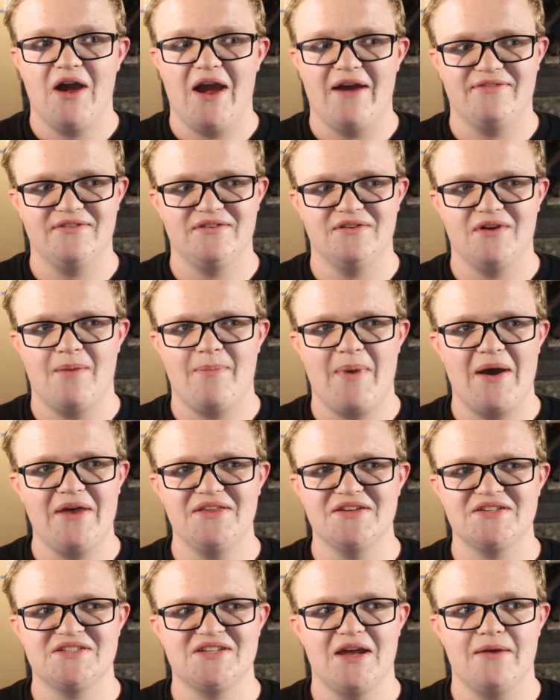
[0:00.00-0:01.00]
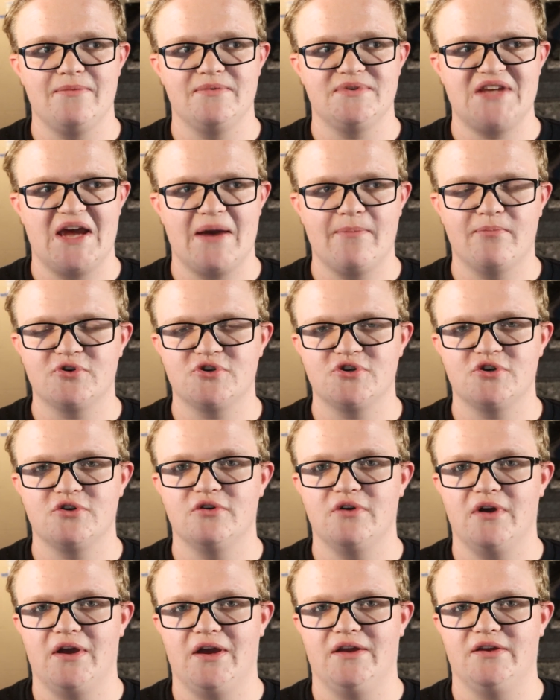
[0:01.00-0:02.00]
have about the same
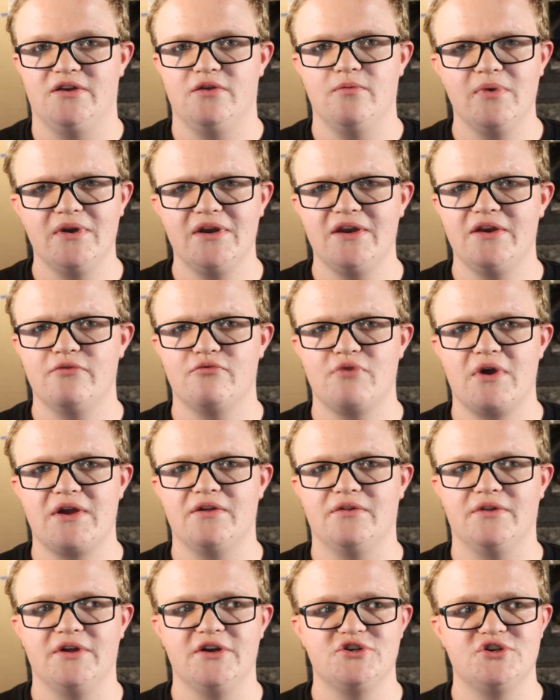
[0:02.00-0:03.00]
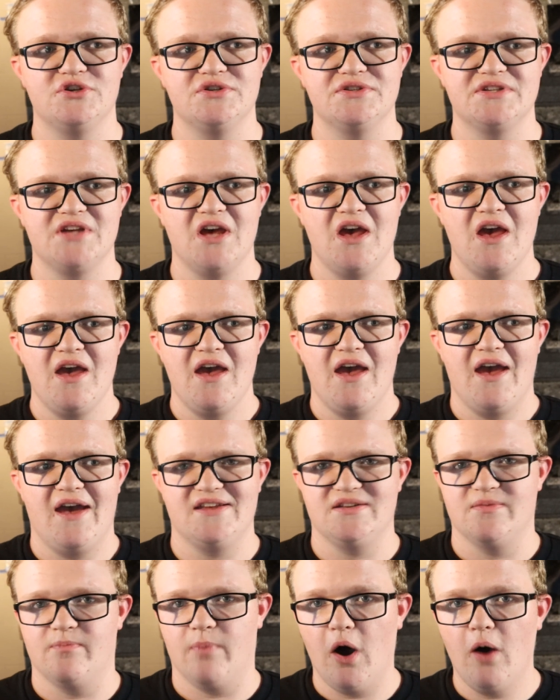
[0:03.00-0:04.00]
temperature and humidity regulations
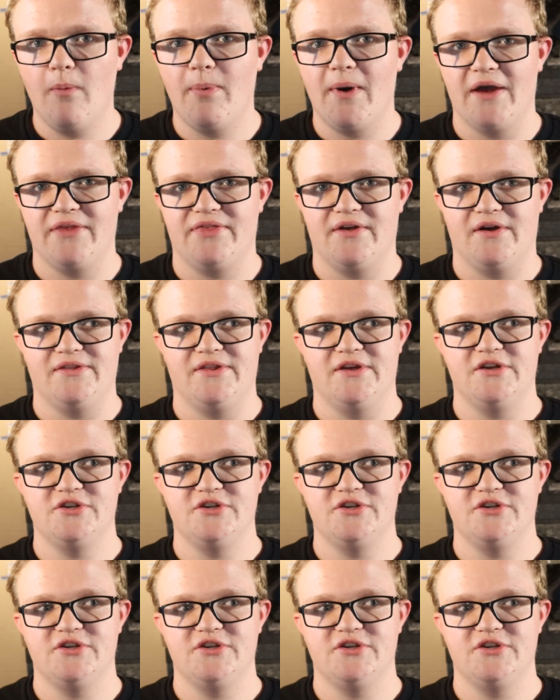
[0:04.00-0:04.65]
as a ball python.